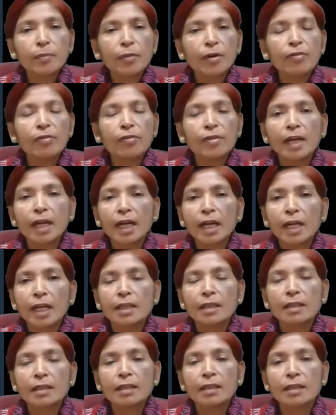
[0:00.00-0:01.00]
of
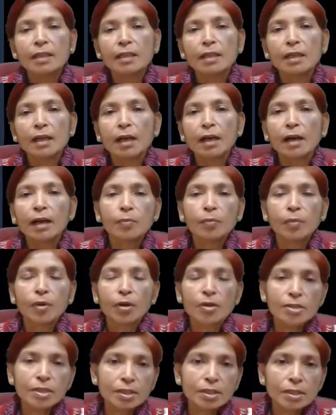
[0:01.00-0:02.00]
line, either
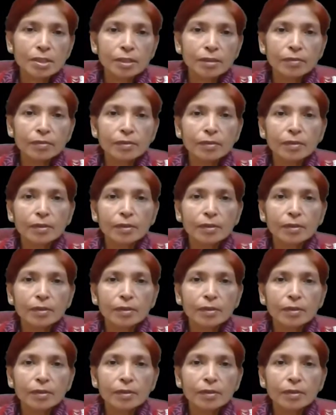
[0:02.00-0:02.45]
positive,